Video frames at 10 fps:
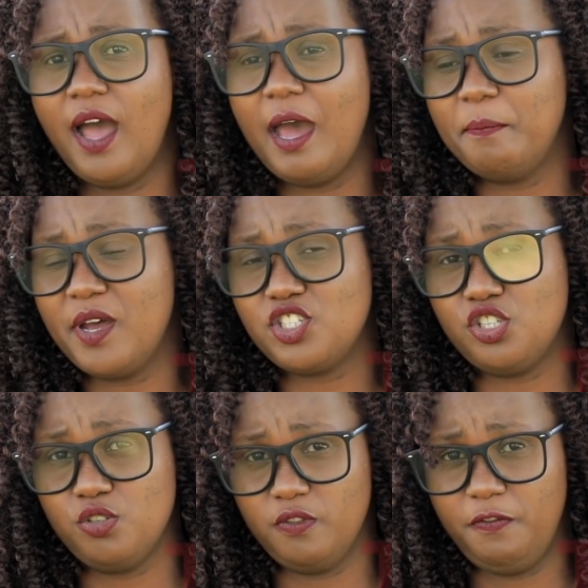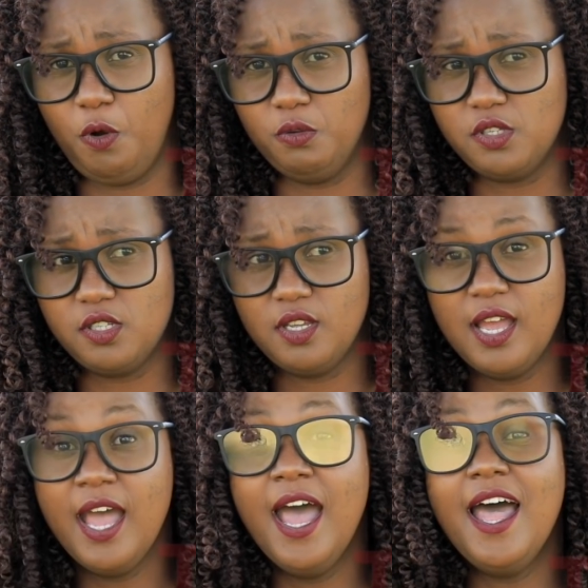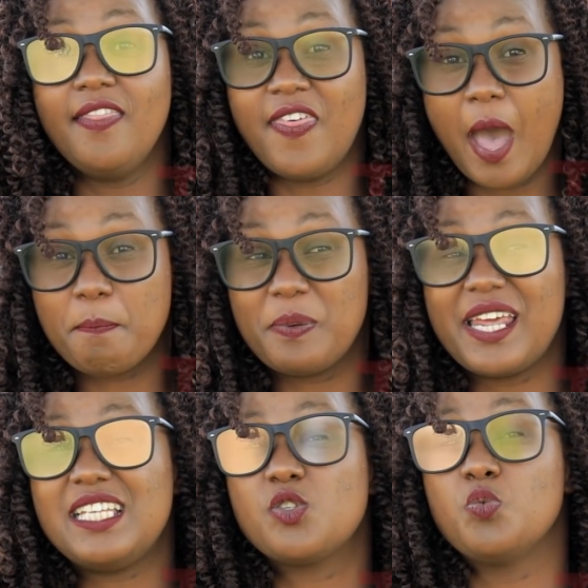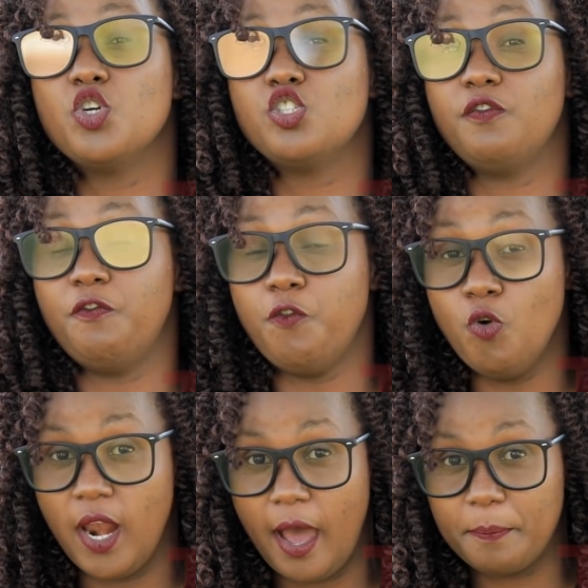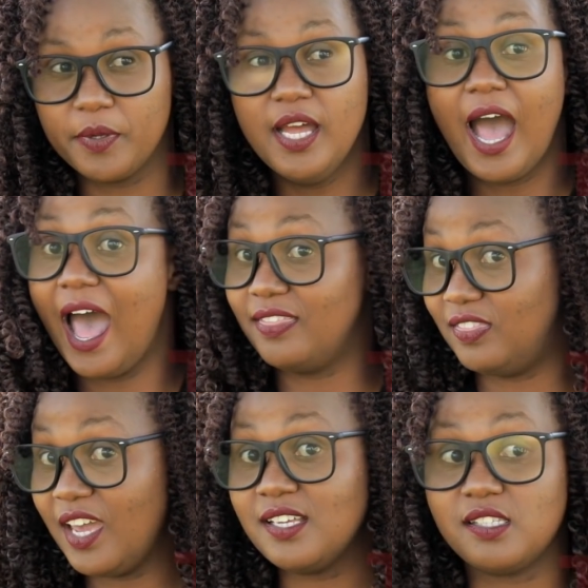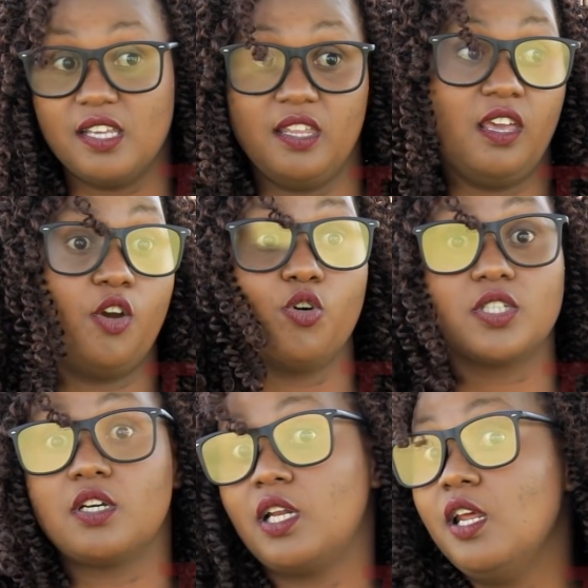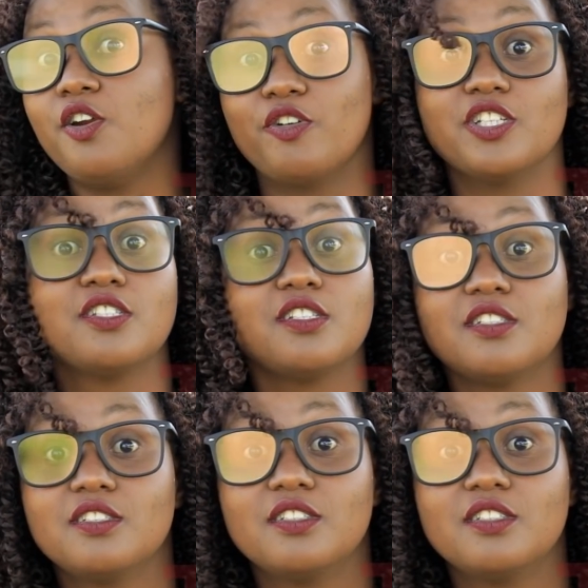at Murchison Falls. That place was full up, and they say they got clearance.